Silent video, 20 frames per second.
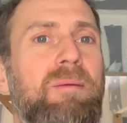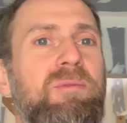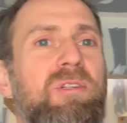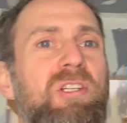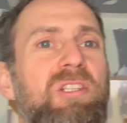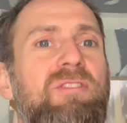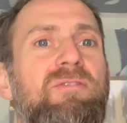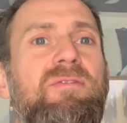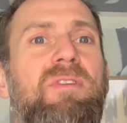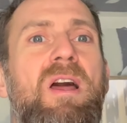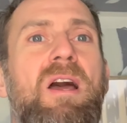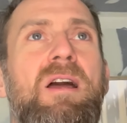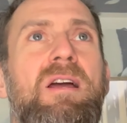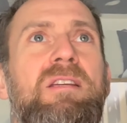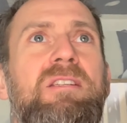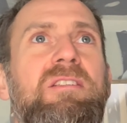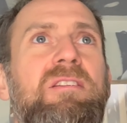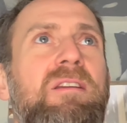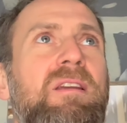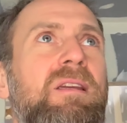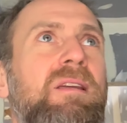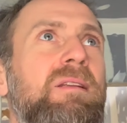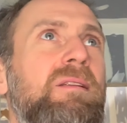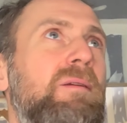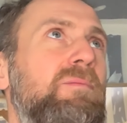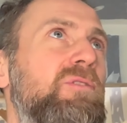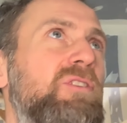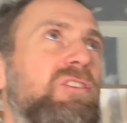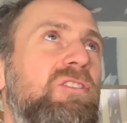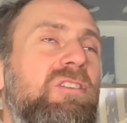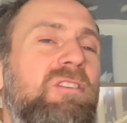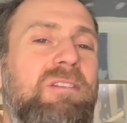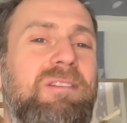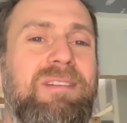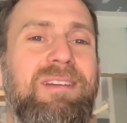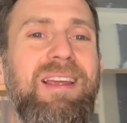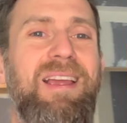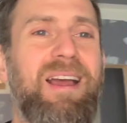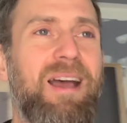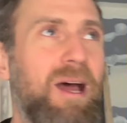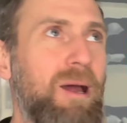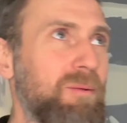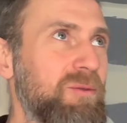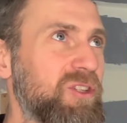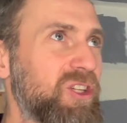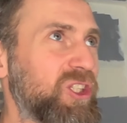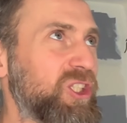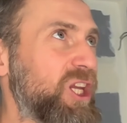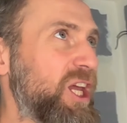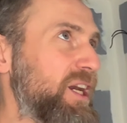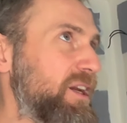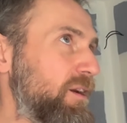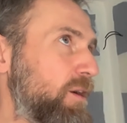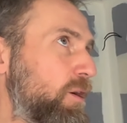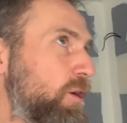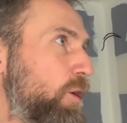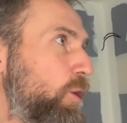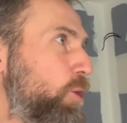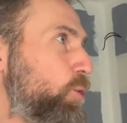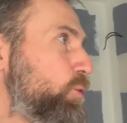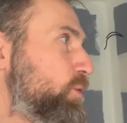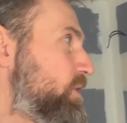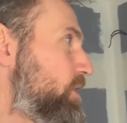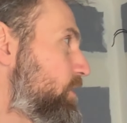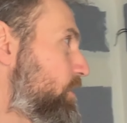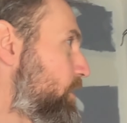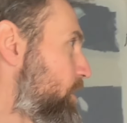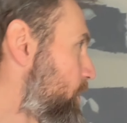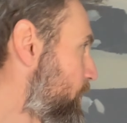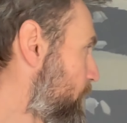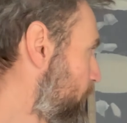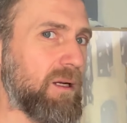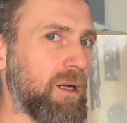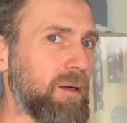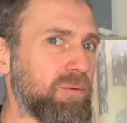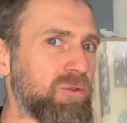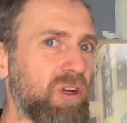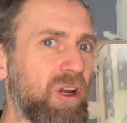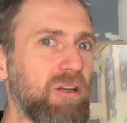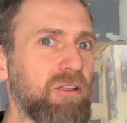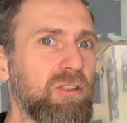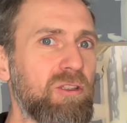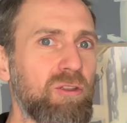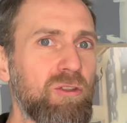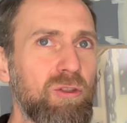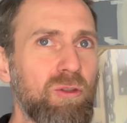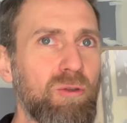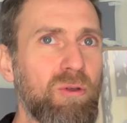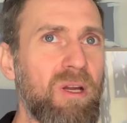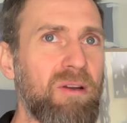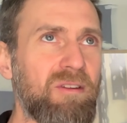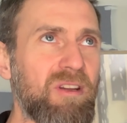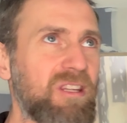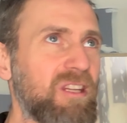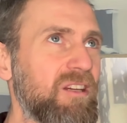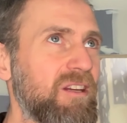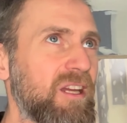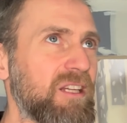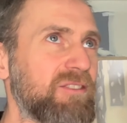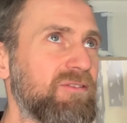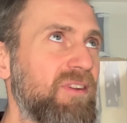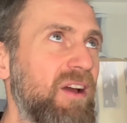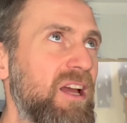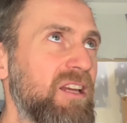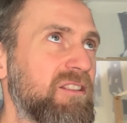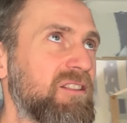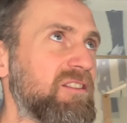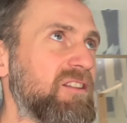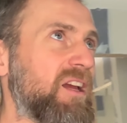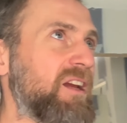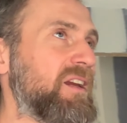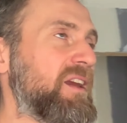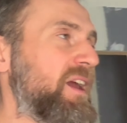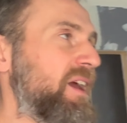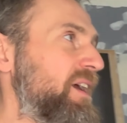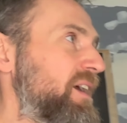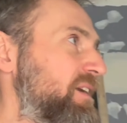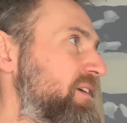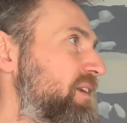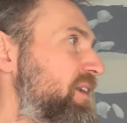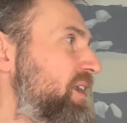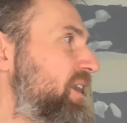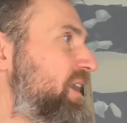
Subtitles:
just flies, and I'm just getting older. I'm trying to do everything as fast as I can.